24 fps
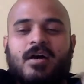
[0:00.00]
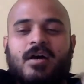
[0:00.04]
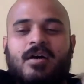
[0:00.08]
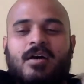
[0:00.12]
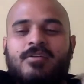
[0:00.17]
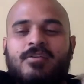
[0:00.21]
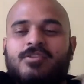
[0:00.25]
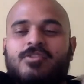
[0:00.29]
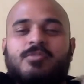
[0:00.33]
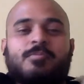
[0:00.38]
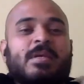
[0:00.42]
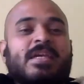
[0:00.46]

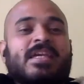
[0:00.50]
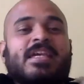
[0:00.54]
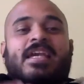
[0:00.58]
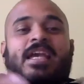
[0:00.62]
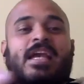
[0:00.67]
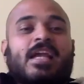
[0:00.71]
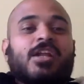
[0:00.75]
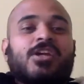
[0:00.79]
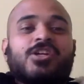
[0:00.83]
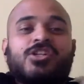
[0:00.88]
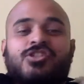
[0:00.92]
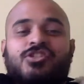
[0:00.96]
speaking
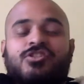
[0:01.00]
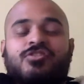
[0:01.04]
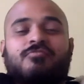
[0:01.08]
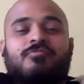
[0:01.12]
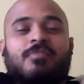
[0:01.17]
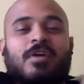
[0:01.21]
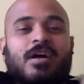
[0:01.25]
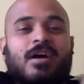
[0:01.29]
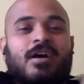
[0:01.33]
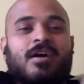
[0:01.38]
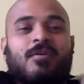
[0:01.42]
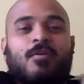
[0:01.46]
English
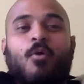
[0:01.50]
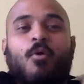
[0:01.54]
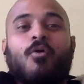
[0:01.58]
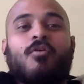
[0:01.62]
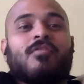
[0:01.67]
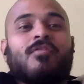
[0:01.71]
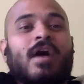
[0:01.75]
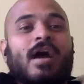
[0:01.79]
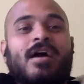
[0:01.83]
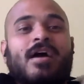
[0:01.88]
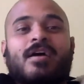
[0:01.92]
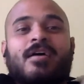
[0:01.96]
or
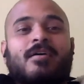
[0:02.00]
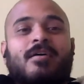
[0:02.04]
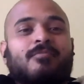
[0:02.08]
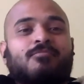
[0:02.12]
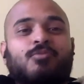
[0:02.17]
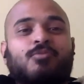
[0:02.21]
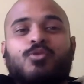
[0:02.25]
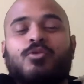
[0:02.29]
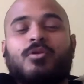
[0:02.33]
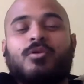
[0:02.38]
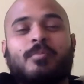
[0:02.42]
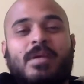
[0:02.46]
via
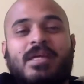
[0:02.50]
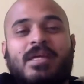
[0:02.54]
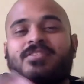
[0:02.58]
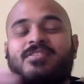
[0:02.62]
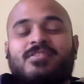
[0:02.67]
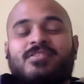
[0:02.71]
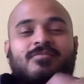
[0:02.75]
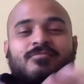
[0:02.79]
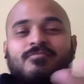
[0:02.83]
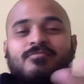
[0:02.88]
Google Meets?